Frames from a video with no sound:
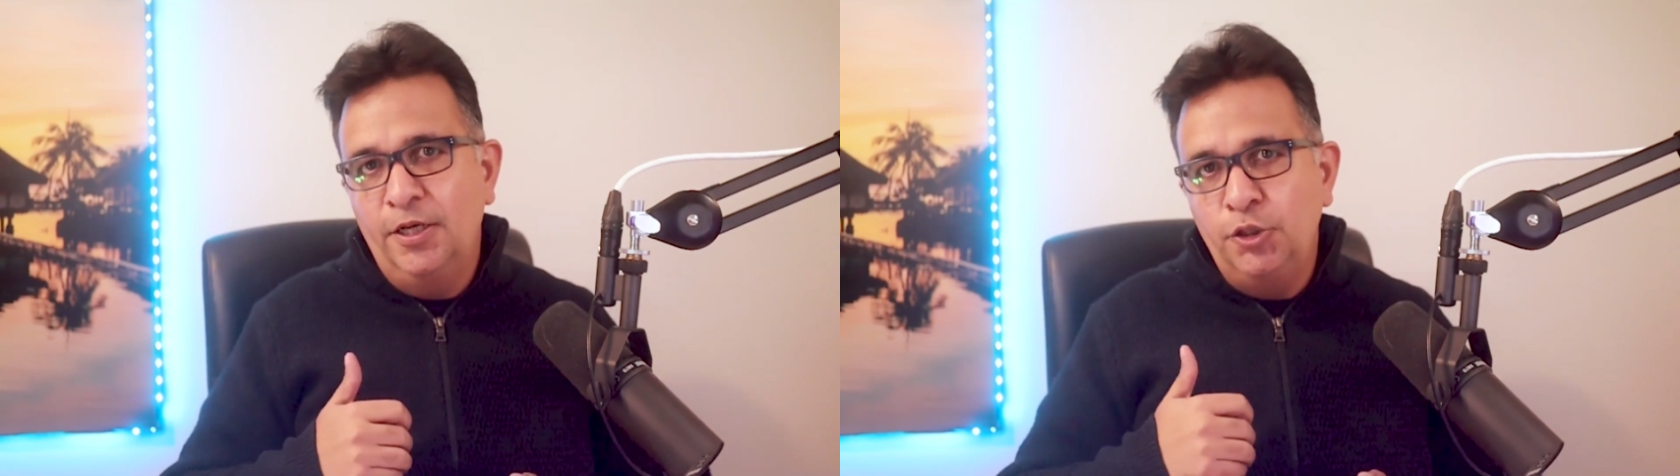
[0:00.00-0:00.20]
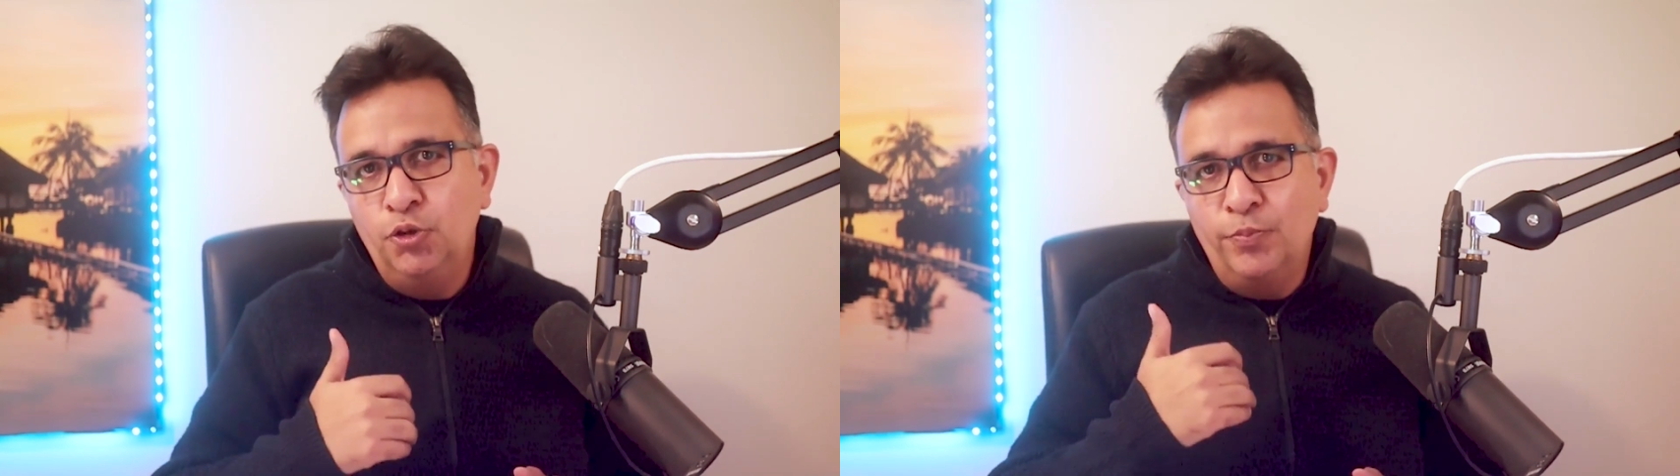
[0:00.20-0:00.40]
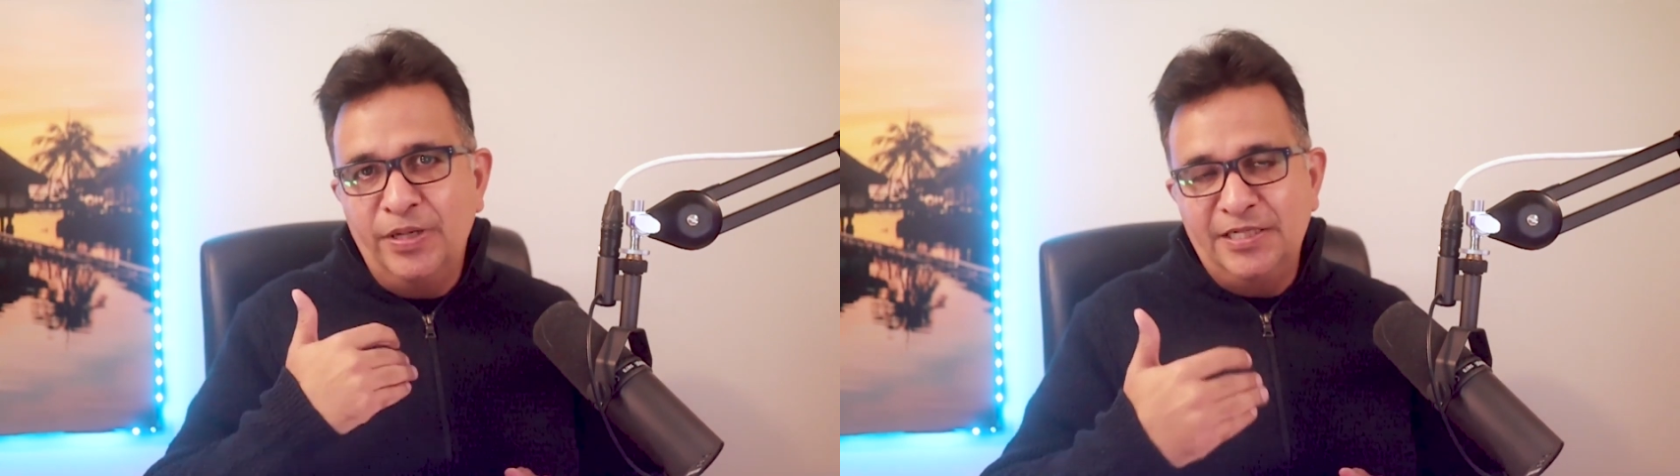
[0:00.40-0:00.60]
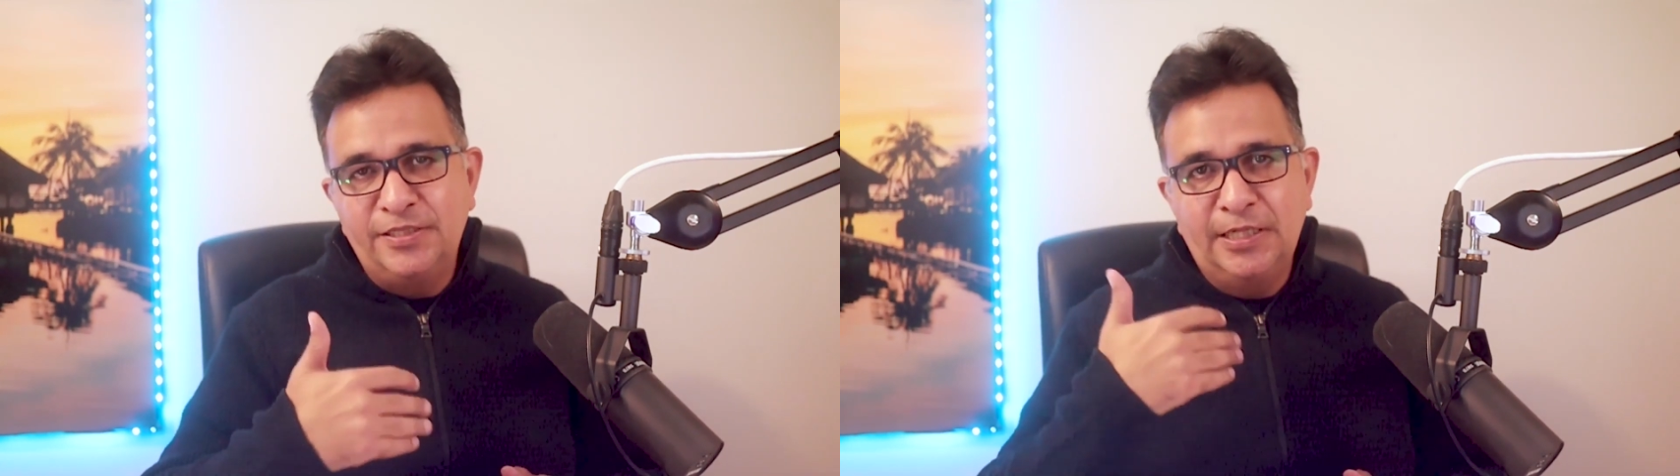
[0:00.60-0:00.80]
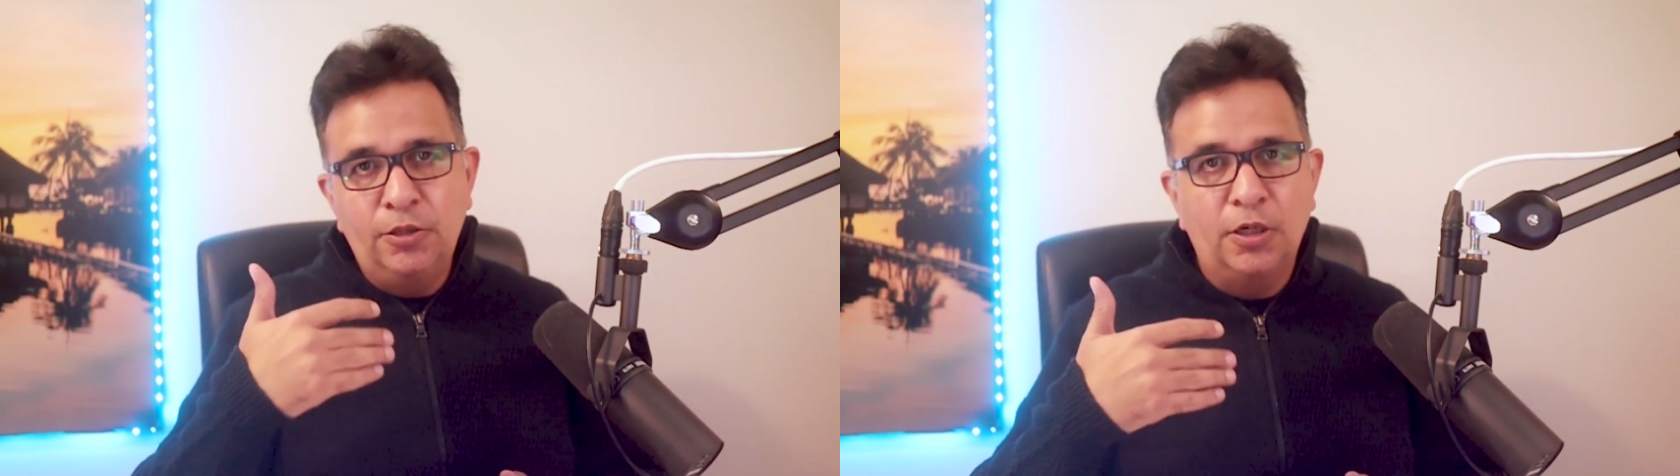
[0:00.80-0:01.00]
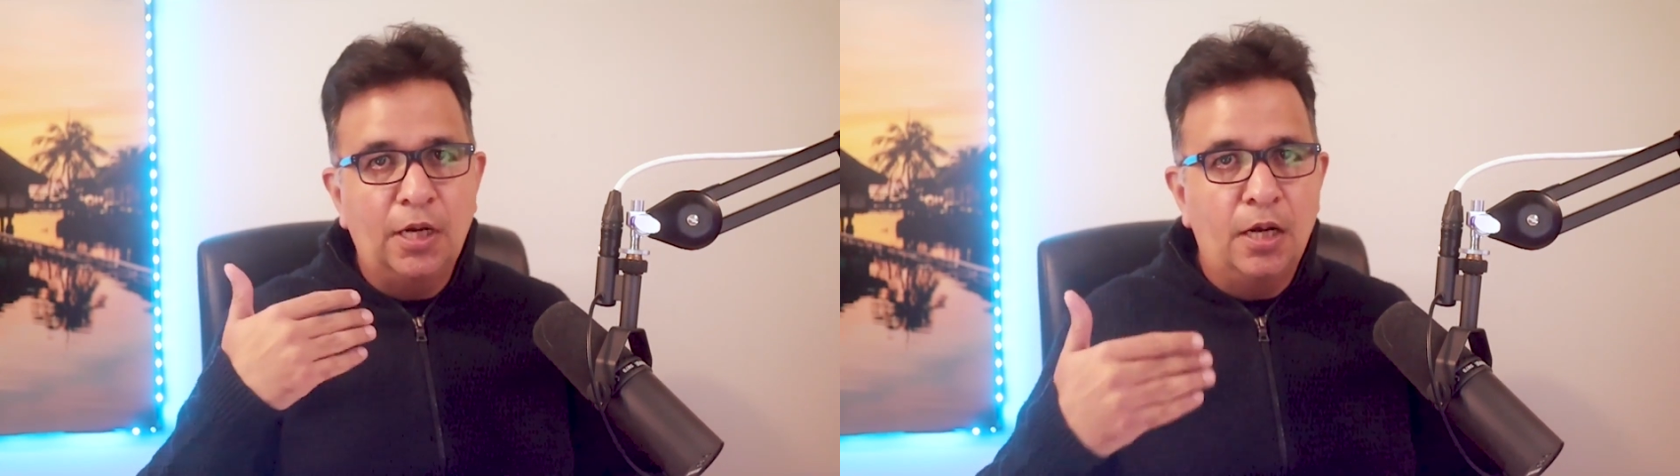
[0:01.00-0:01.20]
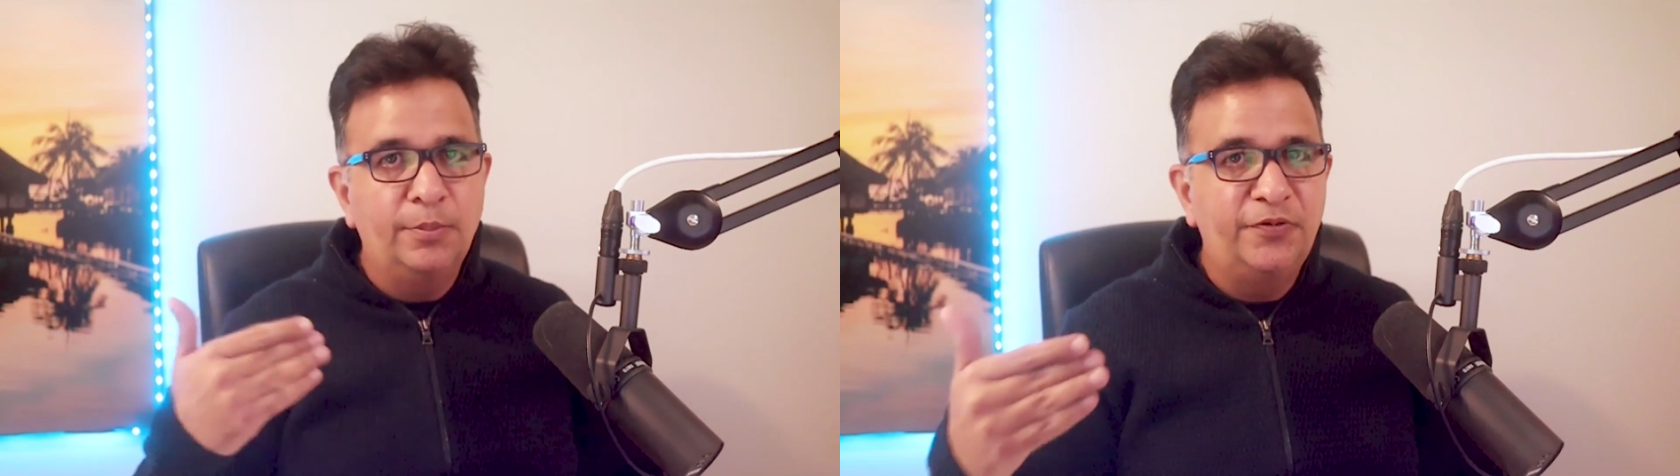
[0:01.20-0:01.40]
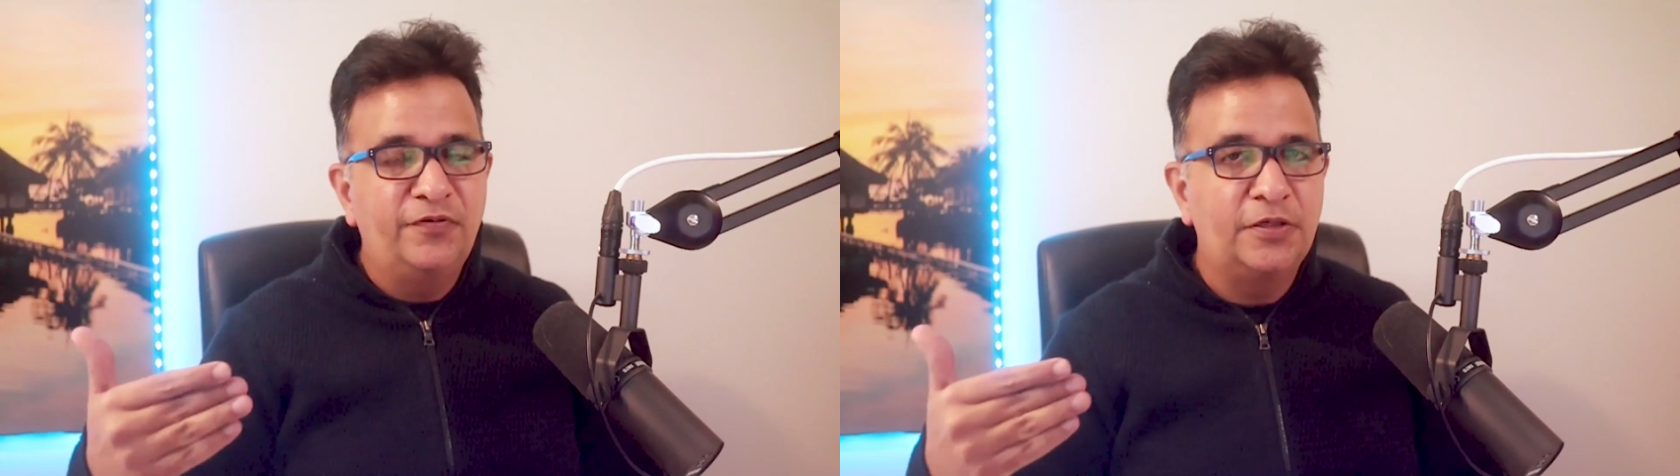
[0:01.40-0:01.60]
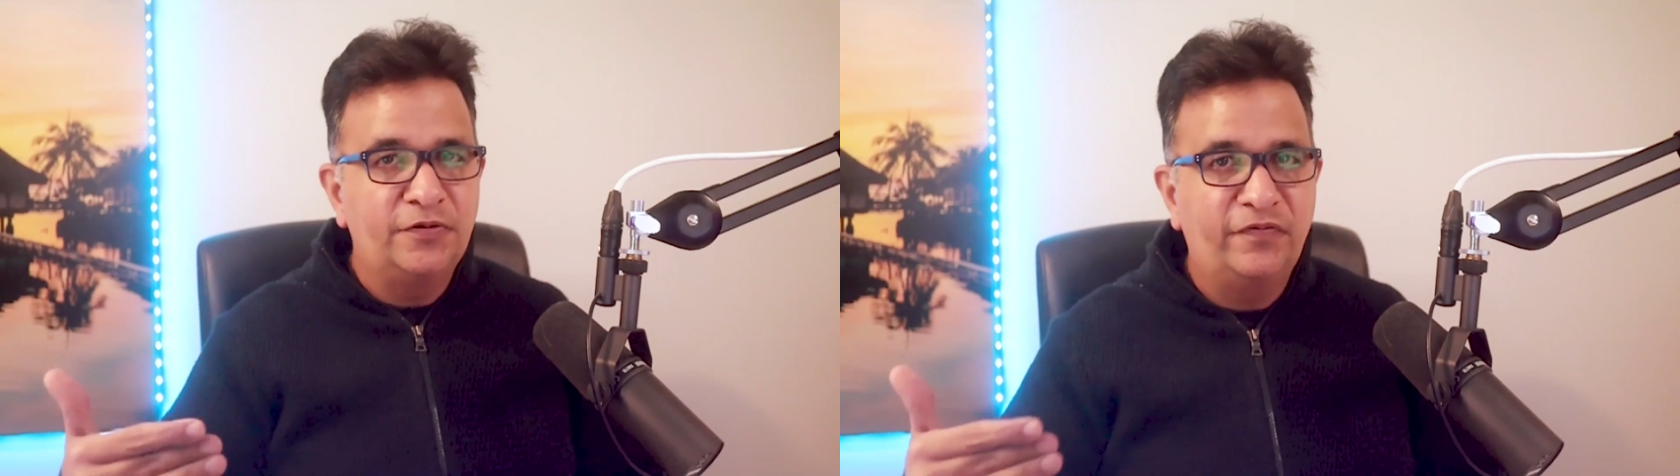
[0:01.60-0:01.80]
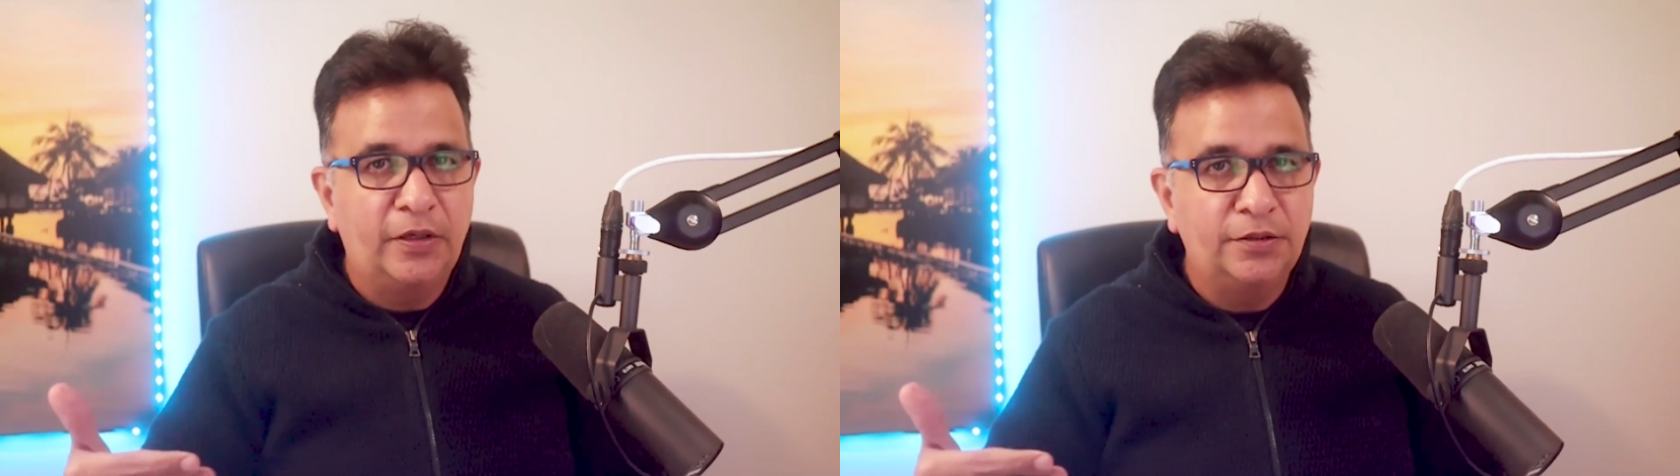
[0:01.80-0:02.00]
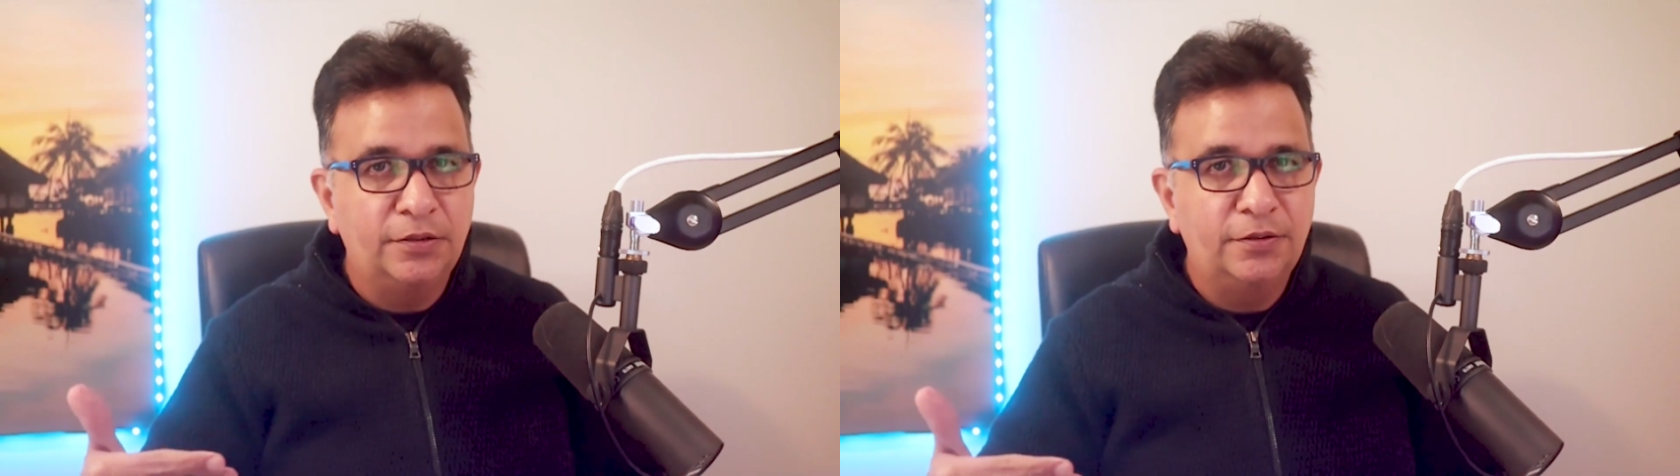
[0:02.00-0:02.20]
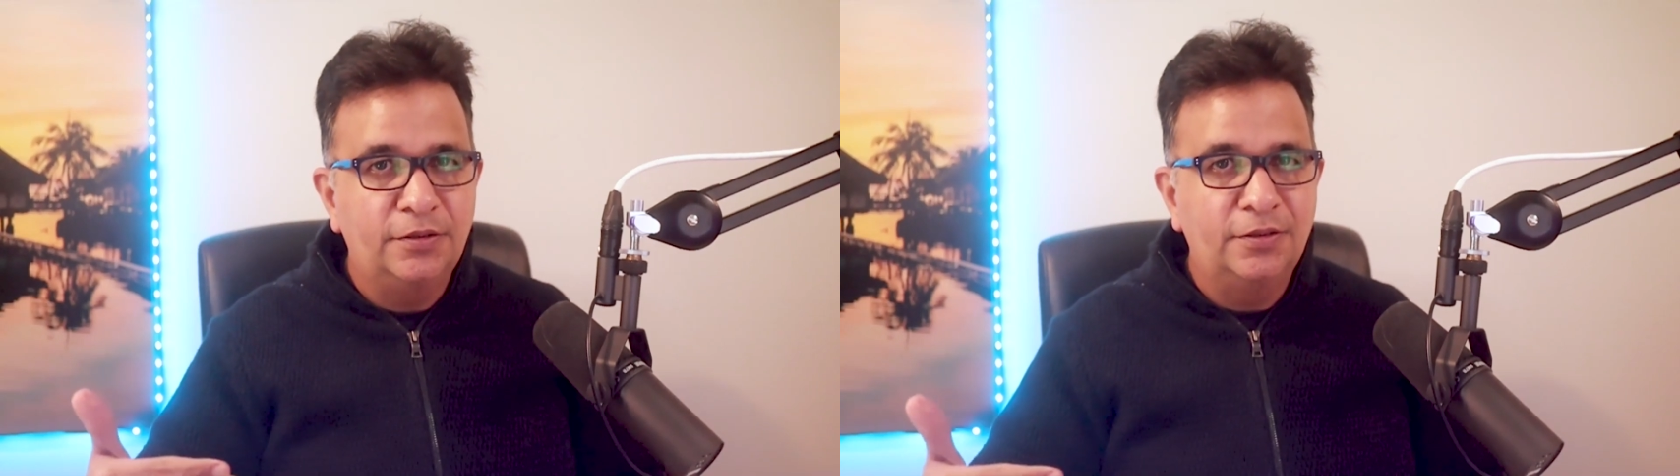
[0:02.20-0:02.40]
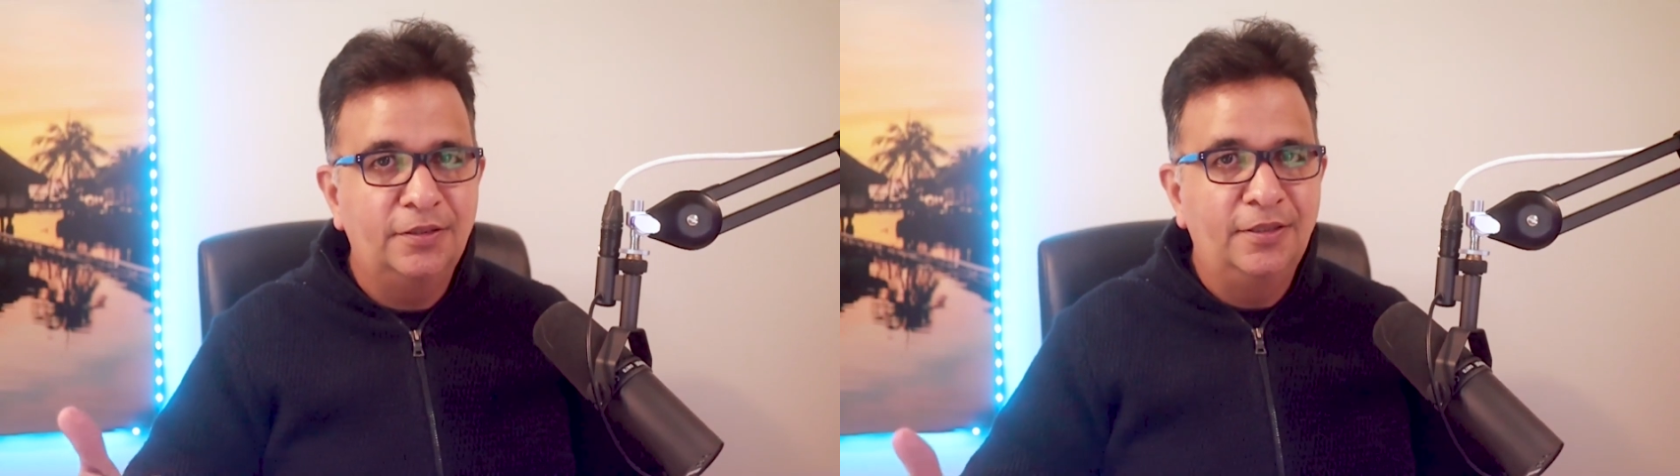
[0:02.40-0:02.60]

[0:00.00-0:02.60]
you maintain your calm in front of others.